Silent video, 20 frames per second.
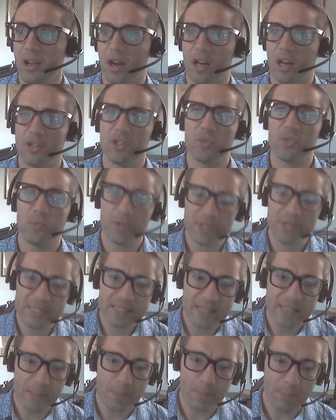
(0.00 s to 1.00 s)
I just want to
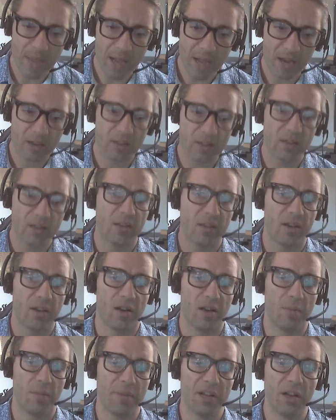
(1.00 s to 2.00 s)
step back
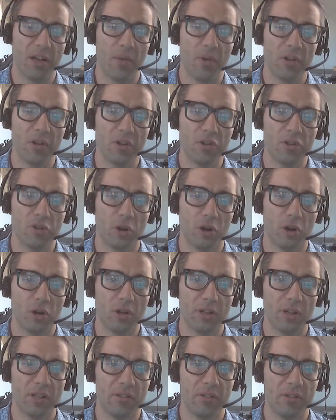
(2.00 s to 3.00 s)
and I want to talk
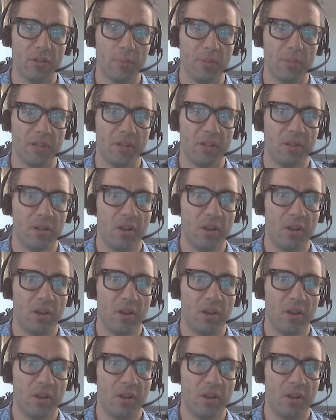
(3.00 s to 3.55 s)
a little bit